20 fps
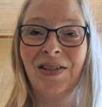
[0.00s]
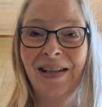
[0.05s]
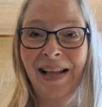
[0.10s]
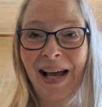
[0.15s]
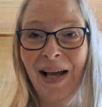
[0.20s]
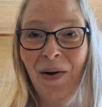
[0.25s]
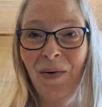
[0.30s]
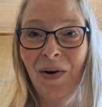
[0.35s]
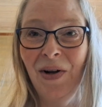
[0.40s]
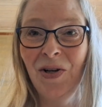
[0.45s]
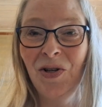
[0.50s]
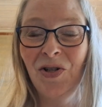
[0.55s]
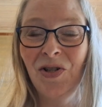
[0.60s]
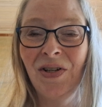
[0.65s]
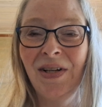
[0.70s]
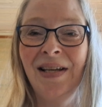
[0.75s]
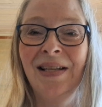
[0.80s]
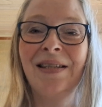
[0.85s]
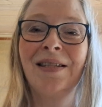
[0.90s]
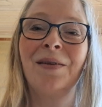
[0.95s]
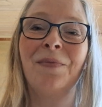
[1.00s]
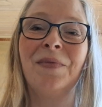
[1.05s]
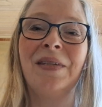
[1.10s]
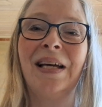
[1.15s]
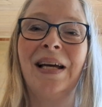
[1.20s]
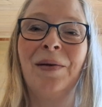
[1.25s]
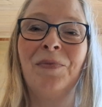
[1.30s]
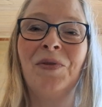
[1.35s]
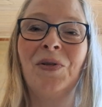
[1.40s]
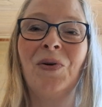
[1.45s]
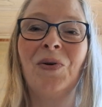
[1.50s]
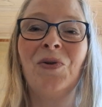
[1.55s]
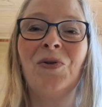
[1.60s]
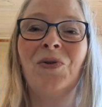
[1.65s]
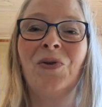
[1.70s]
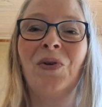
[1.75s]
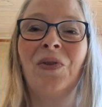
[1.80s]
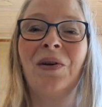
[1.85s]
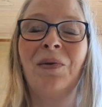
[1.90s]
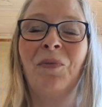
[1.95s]
language and sometimes
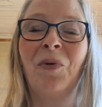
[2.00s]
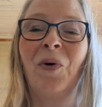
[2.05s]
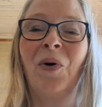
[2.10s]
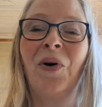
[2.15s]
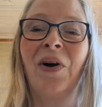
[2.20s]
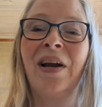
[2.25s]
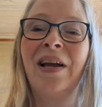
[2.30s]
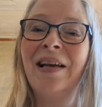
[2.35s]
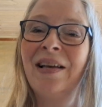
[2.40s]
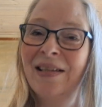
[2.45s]
also the more